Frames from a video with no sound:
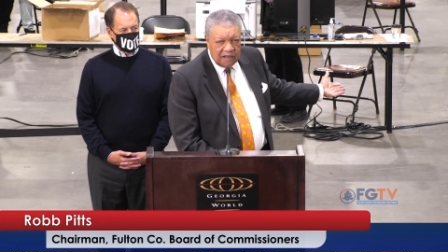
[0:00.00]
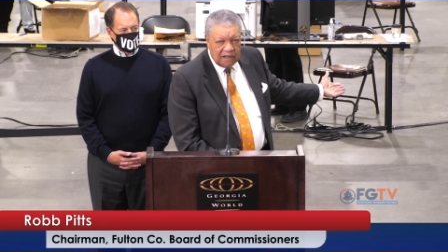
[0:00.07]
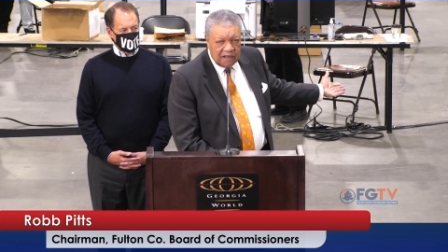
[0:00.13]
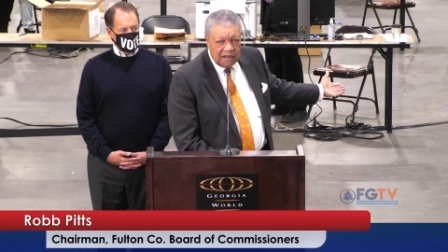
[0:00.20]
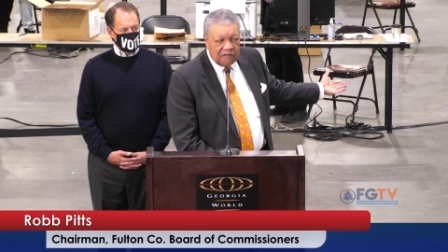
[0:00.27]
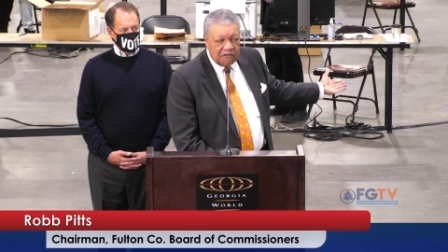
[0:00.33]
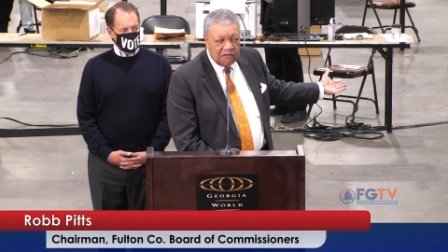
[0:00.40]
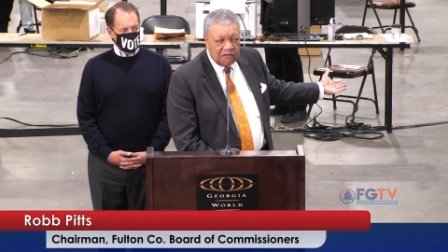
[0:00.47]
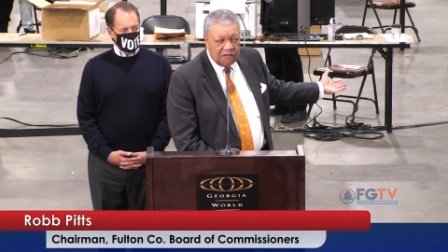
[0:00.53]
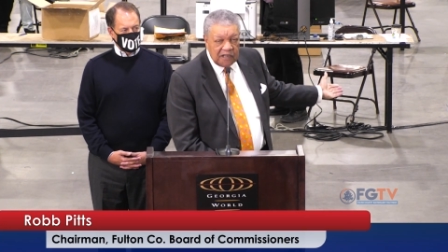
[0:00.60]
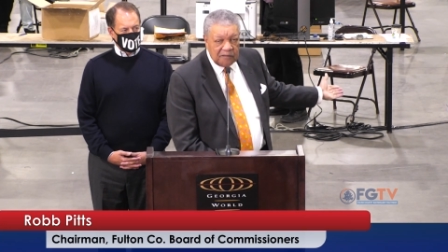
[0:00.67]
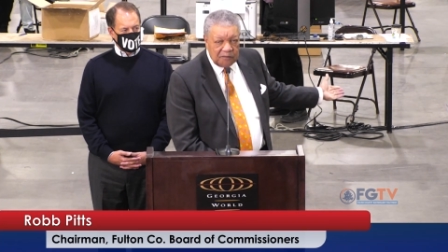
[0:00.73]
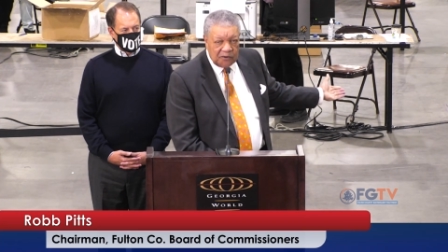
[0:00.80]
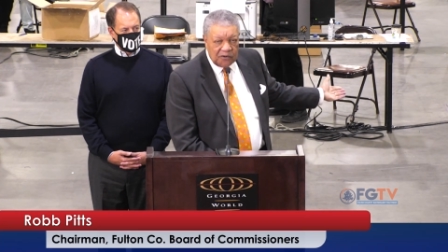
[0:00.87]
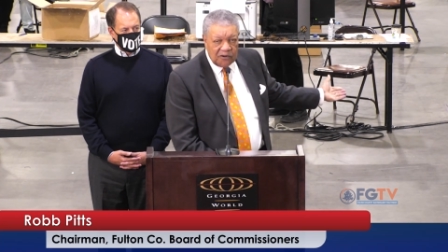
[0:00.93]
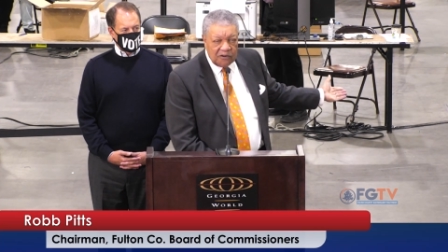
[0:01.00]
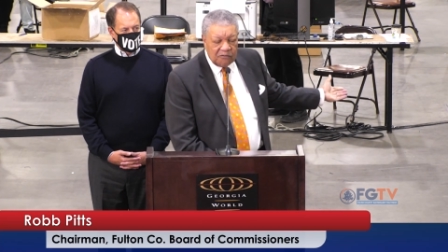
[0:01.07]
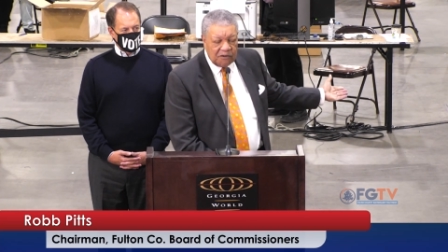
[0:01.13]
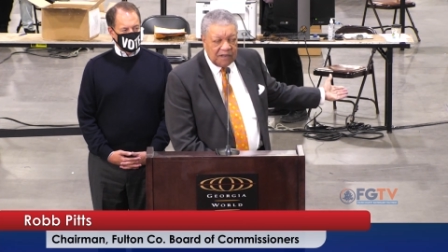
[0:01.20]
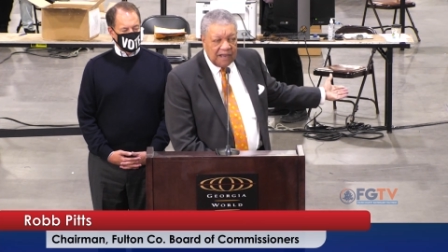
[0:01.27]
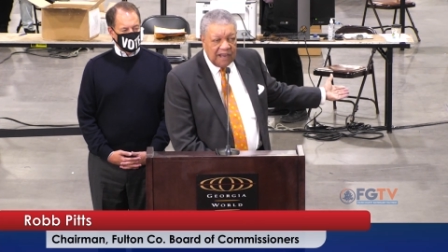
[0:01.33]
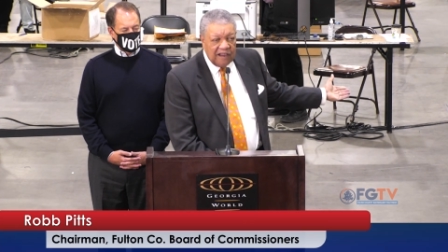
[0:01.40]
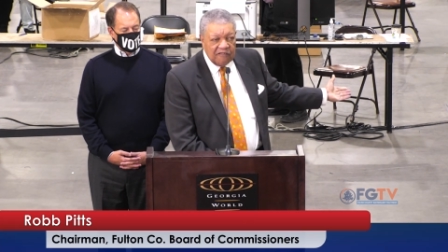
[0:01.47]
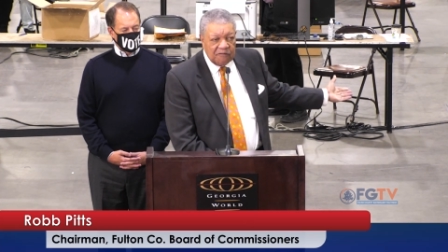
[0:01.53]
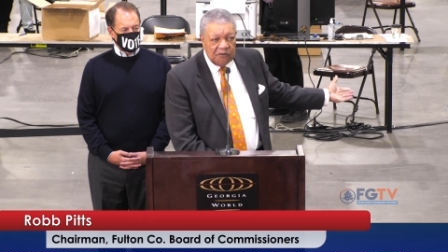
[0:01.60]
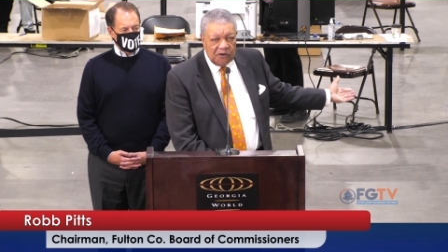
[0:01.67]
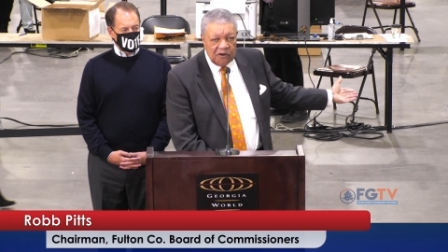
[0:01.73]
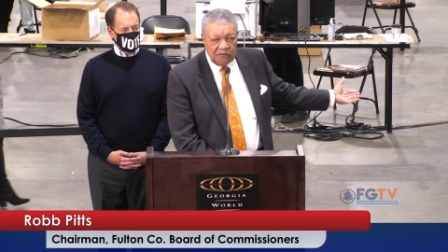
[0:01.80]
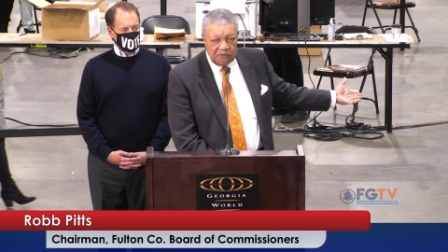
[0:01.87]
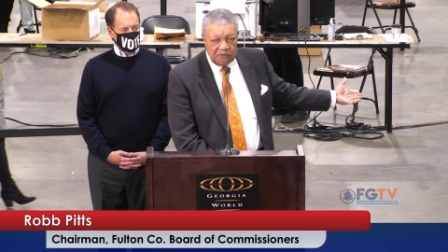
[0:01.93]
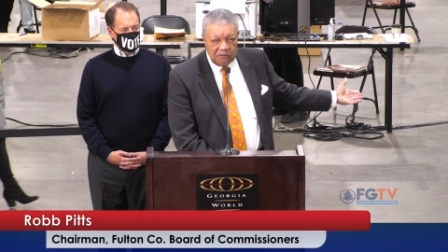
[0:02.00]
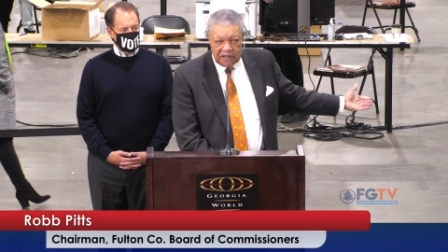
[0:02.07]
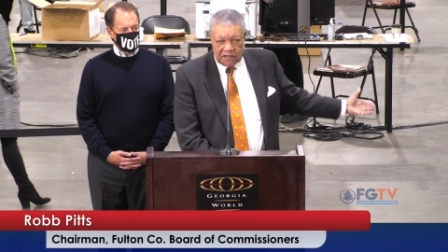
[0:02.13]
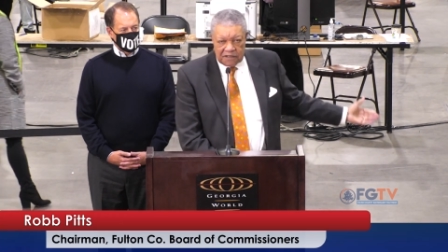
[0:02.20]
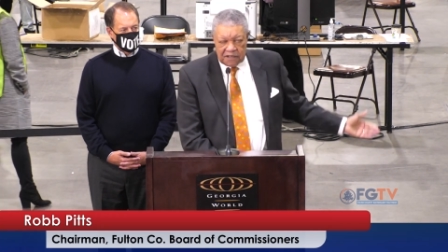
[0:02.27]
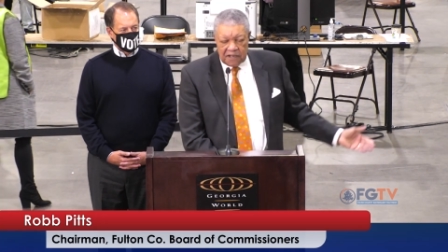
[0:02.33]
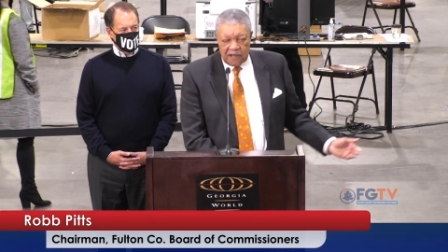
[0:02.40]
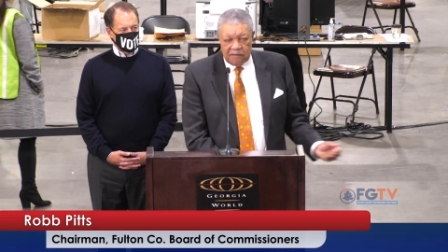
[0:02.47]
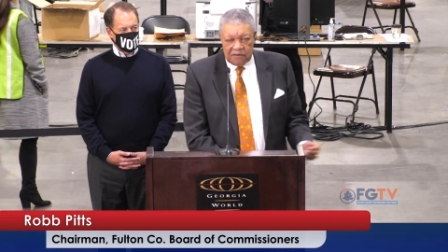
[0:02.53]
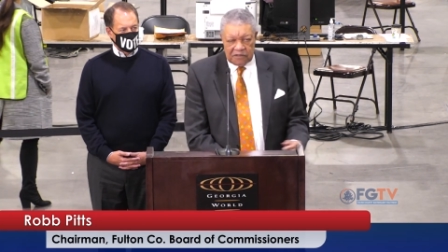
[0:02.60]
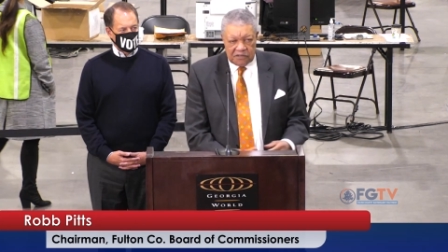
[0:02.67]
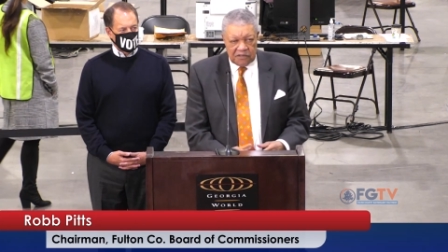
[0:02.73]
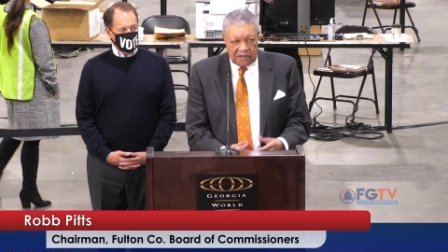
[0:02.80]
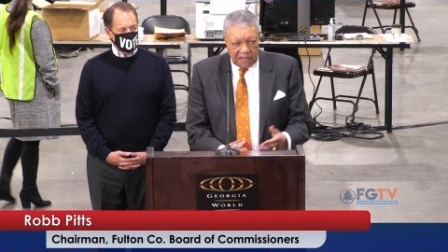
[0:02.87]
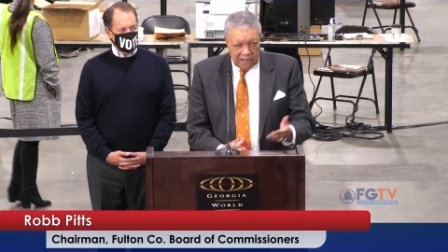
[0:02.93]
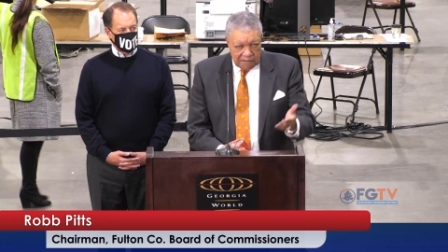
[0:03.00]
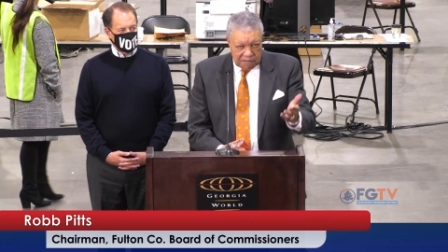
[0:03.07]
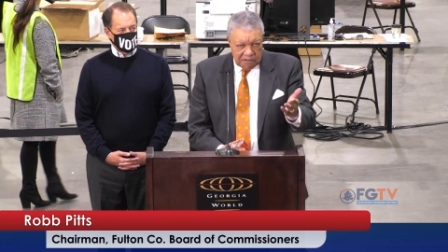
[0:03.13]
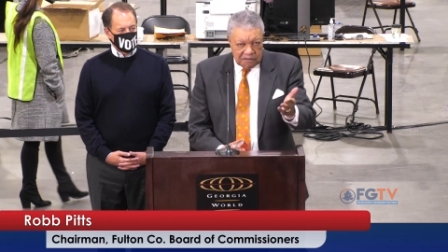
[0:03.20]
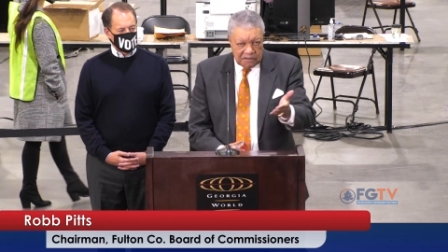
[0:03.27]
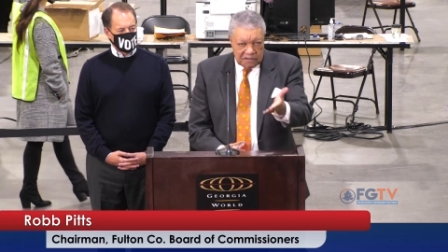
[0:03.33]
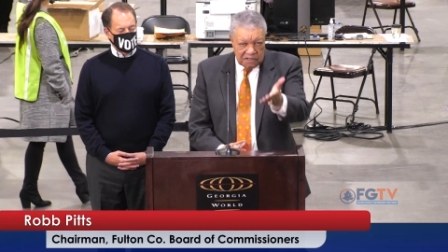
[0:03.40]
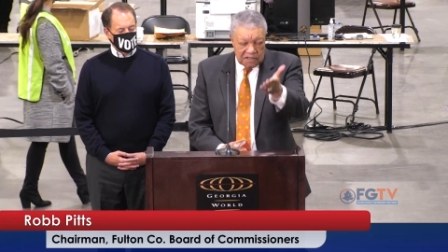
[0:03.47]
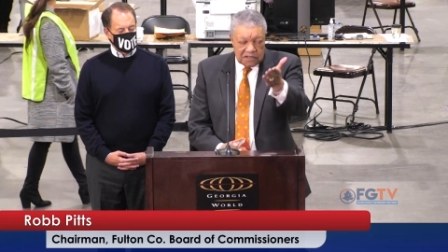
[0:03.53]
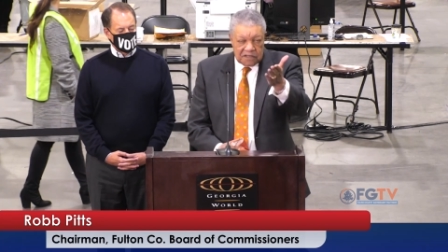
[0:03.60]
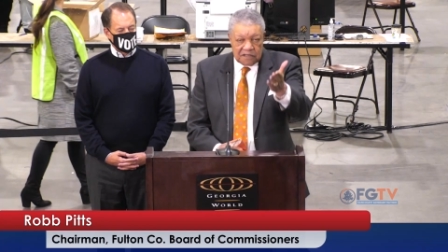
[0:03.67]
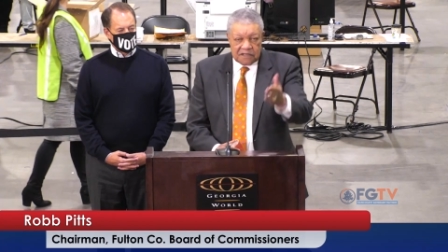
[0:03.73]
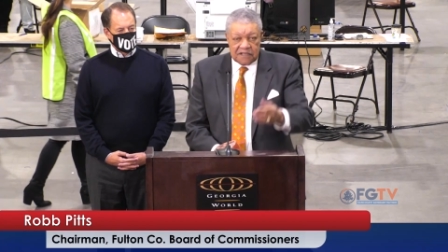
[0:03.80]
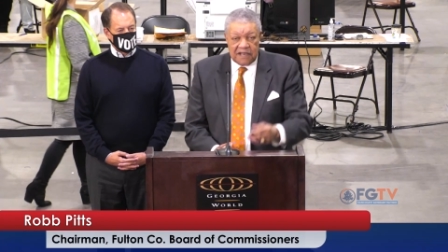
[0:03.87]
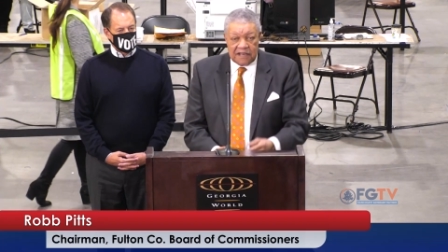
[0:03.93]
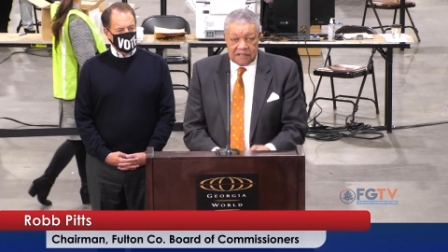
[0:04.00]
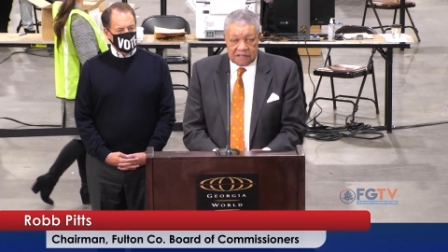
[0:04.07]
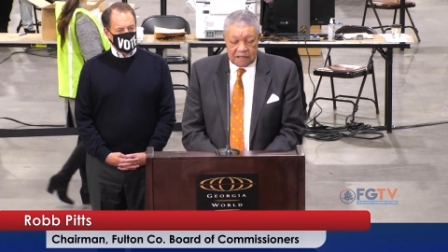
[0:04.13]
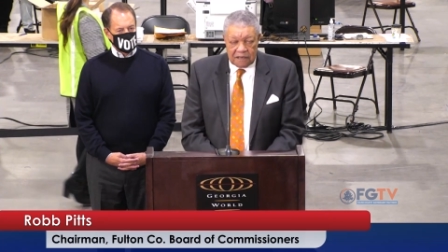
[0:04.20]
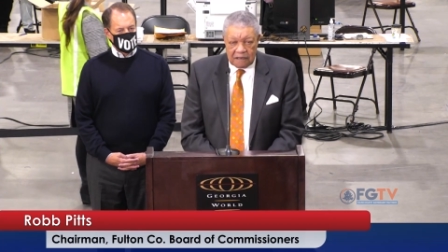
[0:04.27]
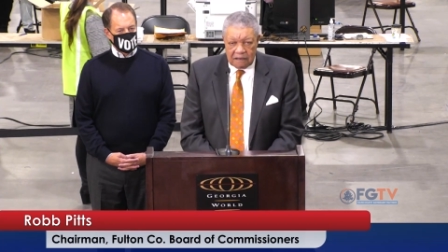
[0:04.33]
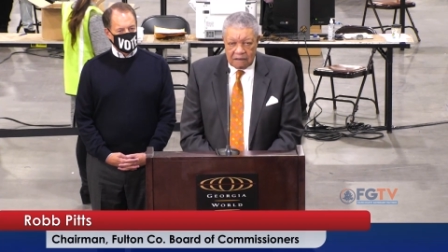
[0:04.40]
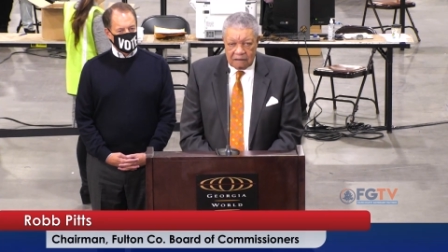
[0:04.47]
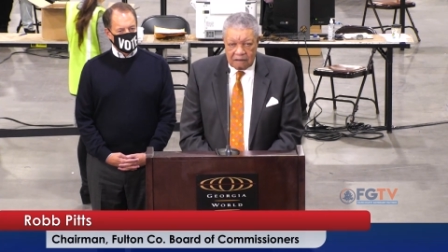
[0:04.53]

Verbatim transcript: And if we need more, we have more ready to come and to come to assist us. Yes.